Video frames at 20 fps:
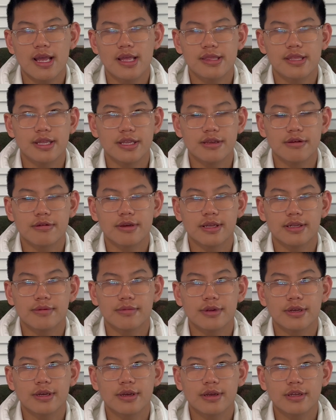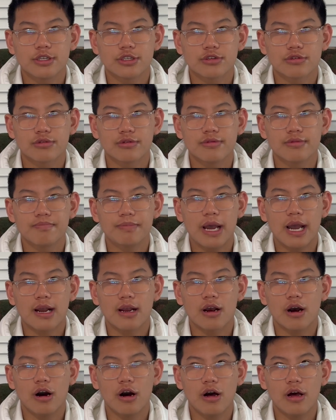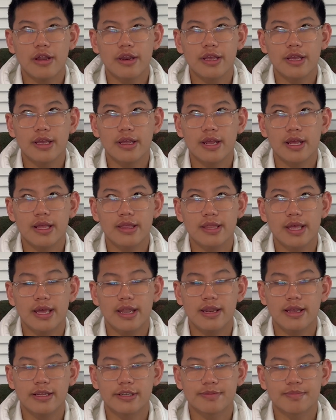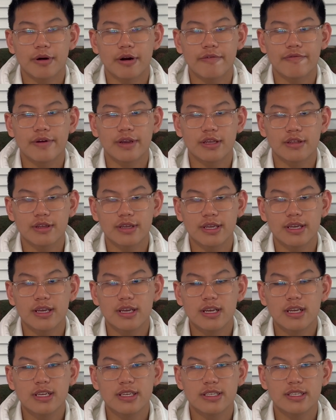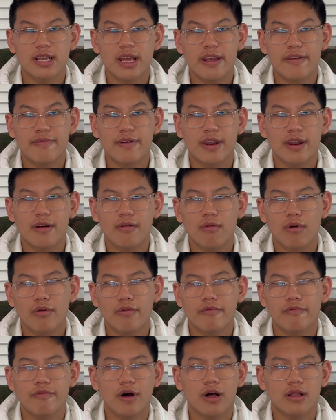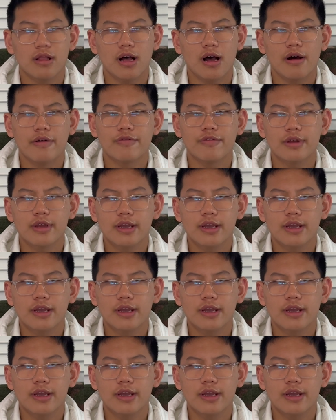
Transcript: and then you can screw it back on it, and then it's perfectly safe and it won't fall off.